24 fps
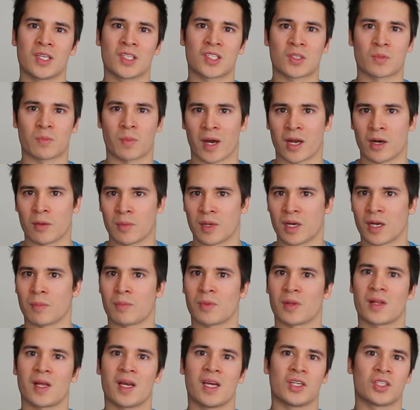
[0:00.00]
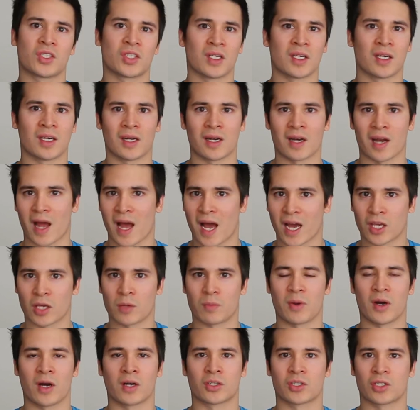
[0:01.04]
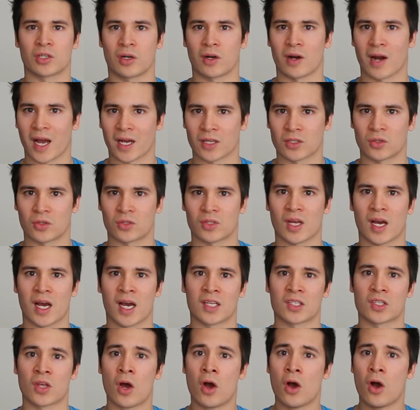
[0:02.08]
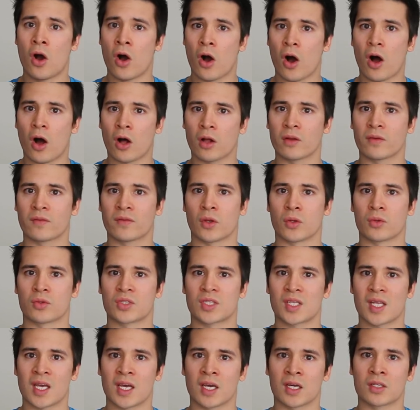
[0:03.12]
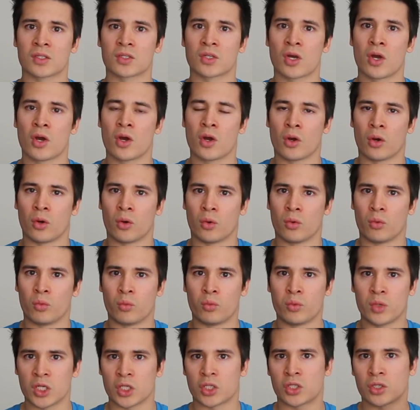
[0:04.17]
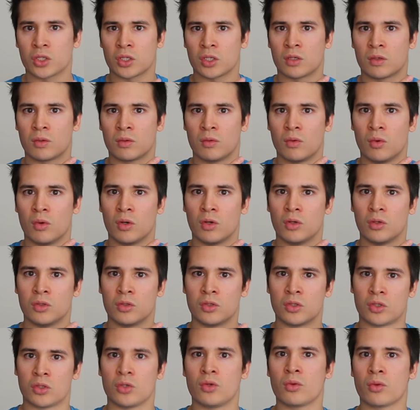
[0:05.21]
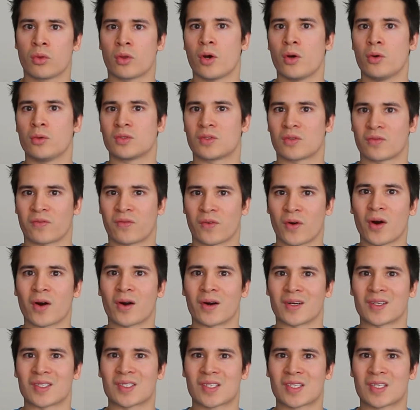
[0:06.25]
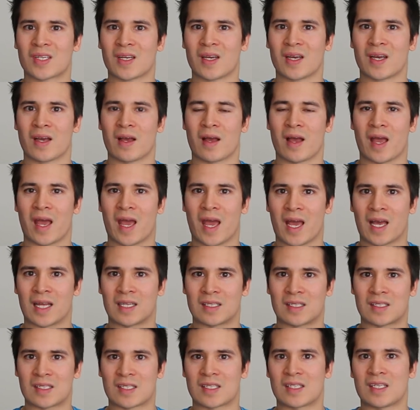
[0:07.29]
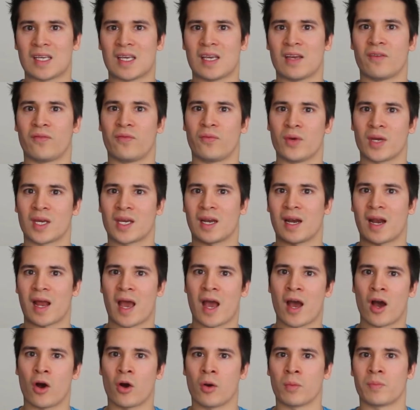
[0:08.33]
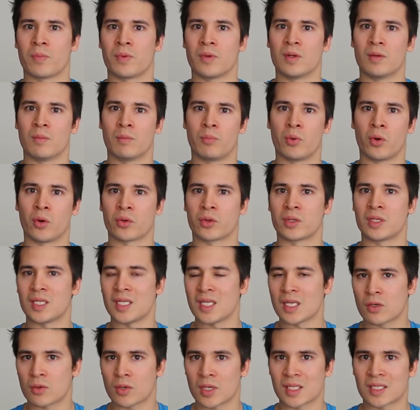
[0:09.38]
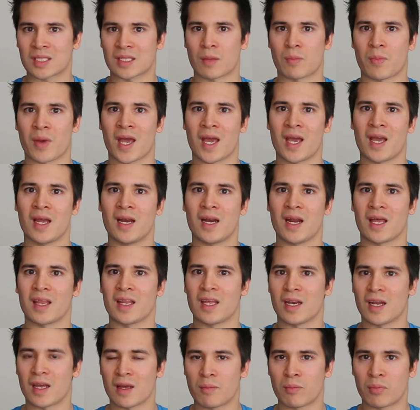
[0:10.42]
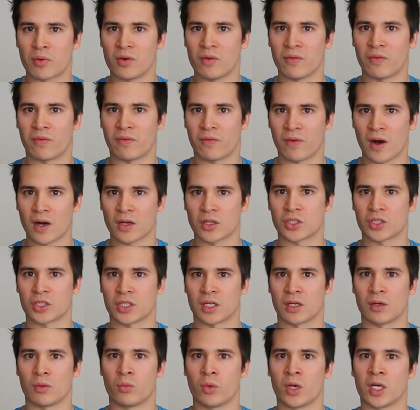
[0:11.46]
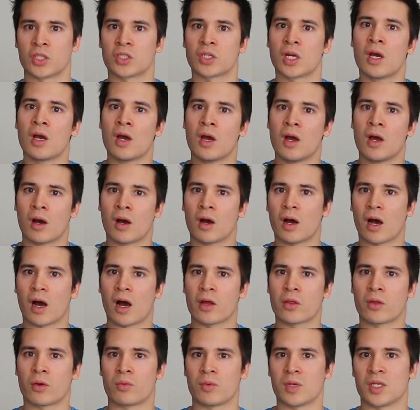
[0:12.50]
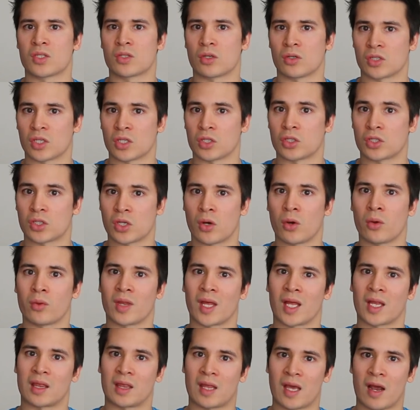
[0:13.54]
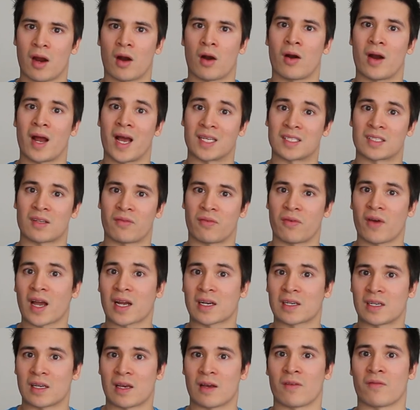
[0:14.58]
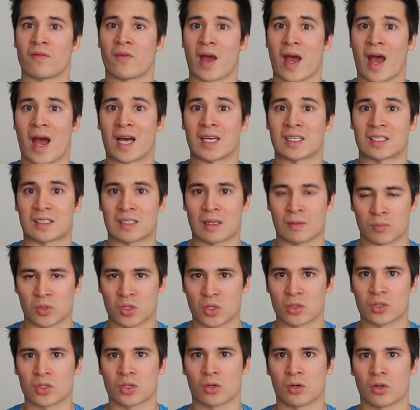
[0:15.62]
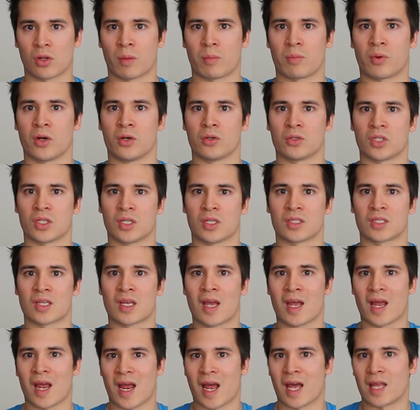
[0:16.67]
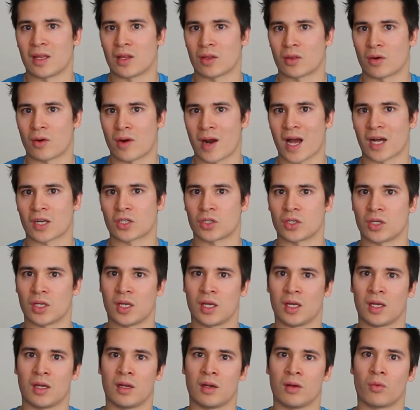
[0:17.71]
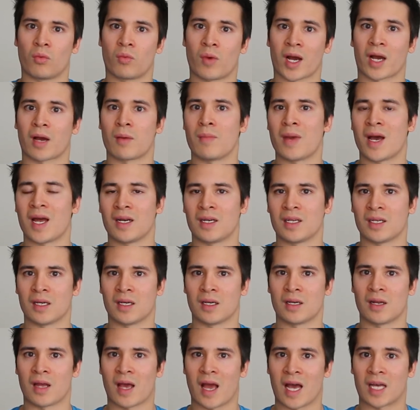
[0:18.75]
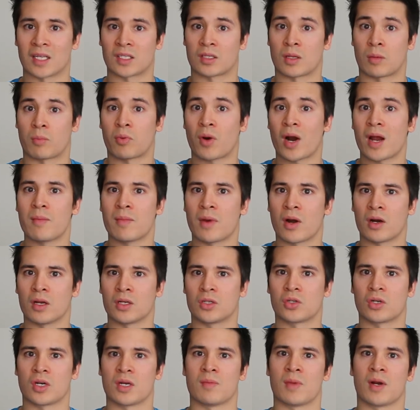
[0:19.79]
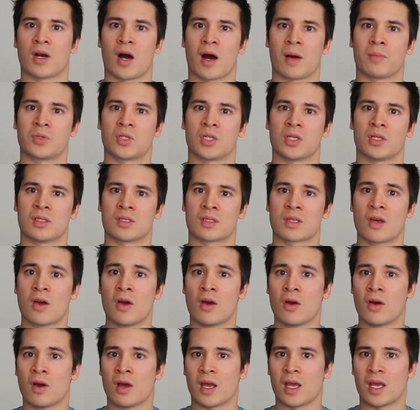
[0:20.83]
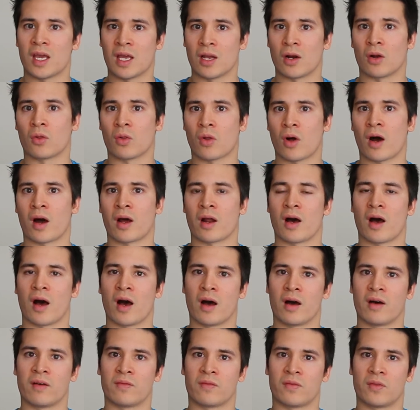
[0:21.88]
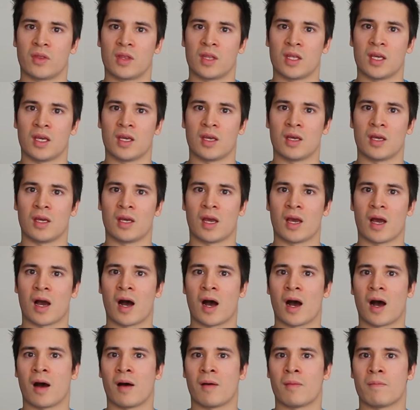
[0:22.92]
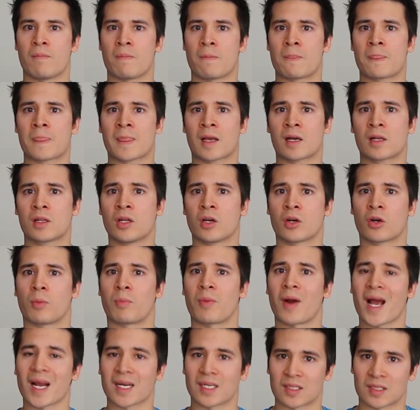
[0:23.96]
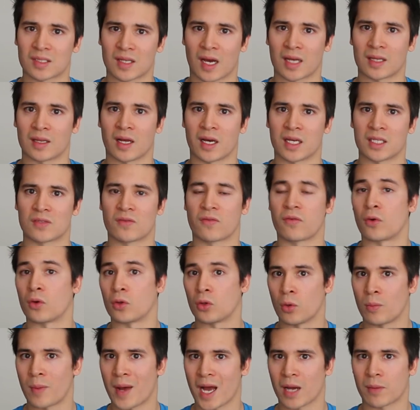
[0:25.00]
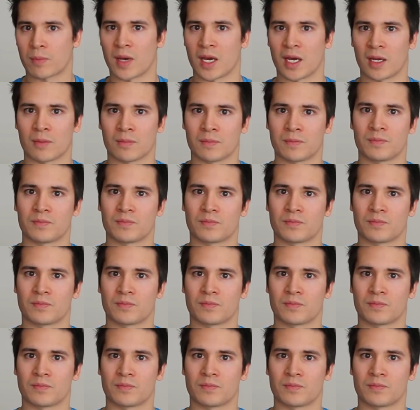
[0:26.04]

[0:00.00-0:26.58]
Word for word: spinal manipulation, acupuncture, exercise, all of those things, we should do those first and see if we can help both decrease the pain and then improve function, which other research has shown that they are as effective as some surgical approaches, and that they're actually recommended as the primary treatment options in a lot of the clinical practice guidelines for low back pain.